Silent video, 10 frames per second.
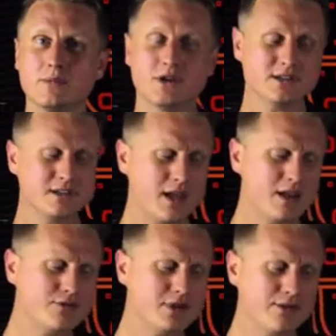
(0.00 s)
because the
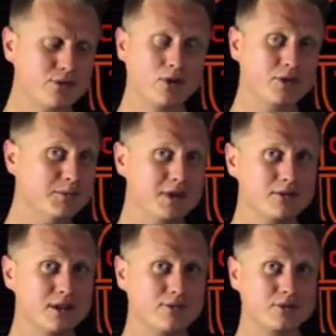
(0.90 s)
entry level or the
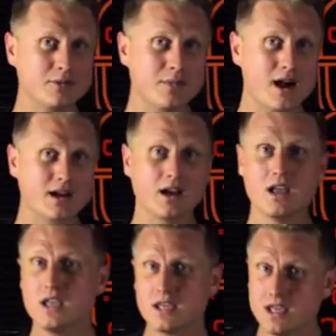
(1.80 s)
middle level to the market
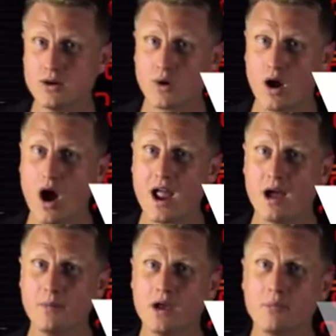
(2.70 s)
here where I
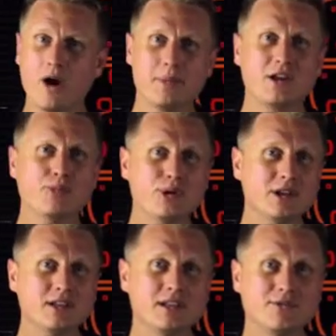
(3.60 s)
am might be
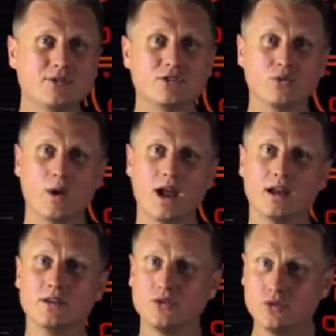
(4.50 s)
completely different to
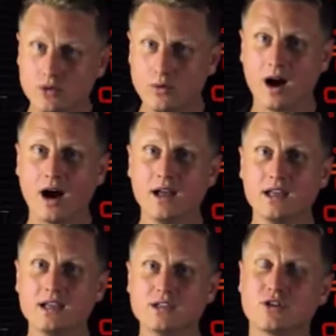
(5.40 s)
where you are.
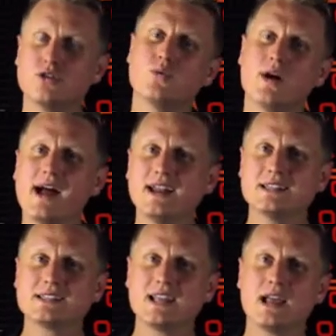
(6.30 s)
So you want to
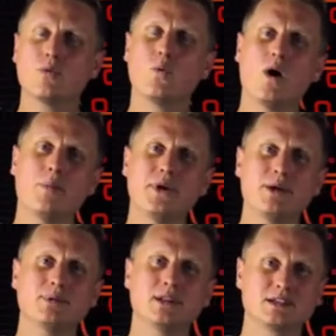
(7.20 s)
understand what
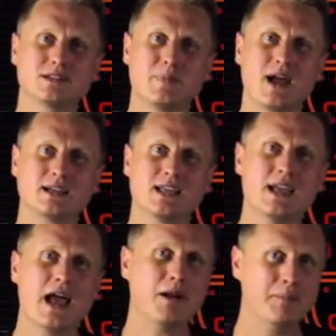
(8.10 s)
people expect
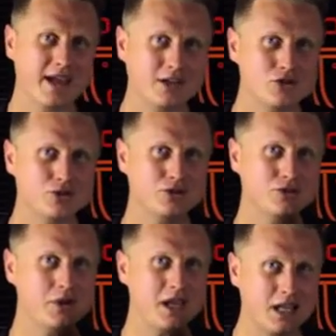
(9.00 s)
and make sure
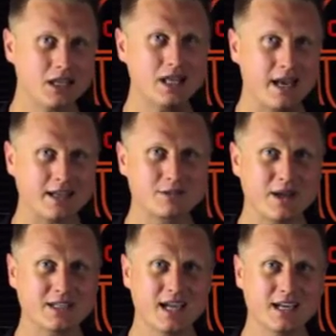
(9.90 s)
you hit that
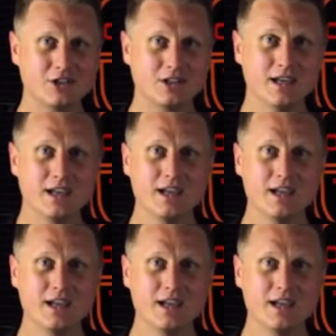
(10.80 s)
expectation.